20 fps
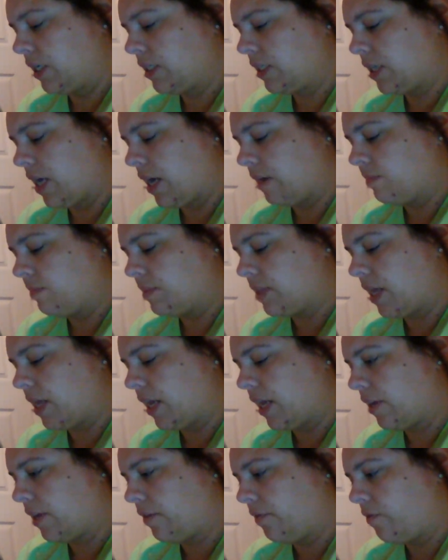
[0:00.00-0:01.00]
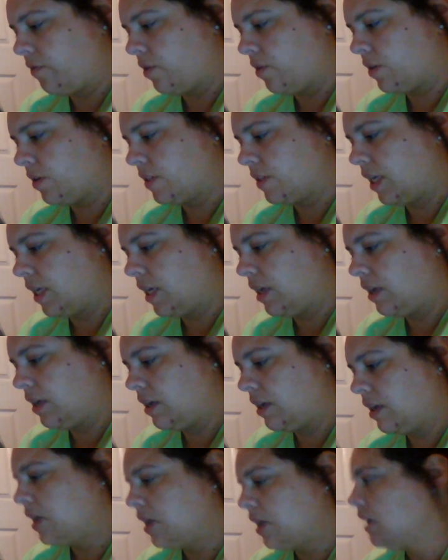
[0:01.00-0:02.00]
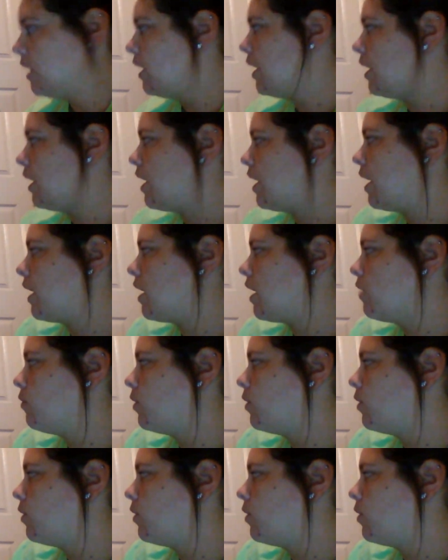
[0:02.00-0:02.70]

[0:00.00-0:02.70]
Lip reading: times negative 14, and I got